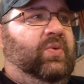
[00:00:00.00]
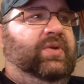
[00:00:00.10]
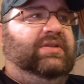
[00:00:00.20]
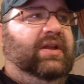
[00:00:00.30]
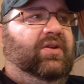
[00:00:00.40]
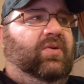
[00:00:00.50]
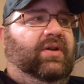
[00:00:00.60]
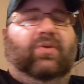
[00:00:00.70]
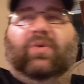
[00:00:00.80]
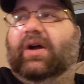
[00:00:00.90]
When he's got to go
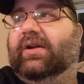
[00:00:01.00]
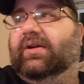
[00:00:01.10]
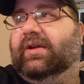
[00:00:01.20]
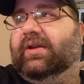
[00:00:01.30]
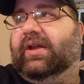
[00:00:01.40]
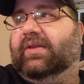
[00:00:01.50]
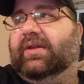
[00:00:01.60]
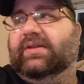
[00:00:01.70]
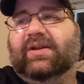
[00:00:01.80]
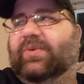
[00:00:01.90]
underwater, and I
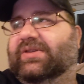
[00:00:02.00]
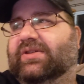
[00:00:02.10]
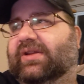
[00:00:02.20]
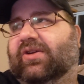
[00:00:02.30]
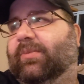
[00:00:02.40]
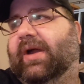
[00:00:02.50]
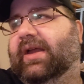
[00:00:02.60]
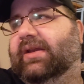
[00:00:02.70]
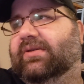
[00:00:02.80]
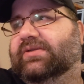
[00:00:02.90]
think he's got to rescue, like,
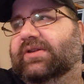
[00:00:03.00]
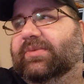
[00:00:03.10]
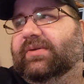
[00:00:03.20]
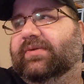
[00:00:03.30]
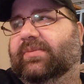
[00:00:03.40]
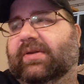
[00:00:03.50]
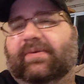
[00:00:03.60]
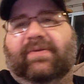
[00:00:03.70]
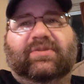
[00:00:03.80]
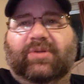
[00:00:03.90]
Hermione or something from, like,
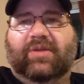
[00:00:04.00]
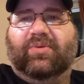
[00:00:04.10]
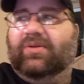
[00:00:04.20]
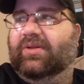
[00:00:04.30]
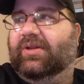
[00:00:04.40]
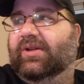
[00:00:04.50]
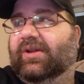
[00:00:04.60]
fish people.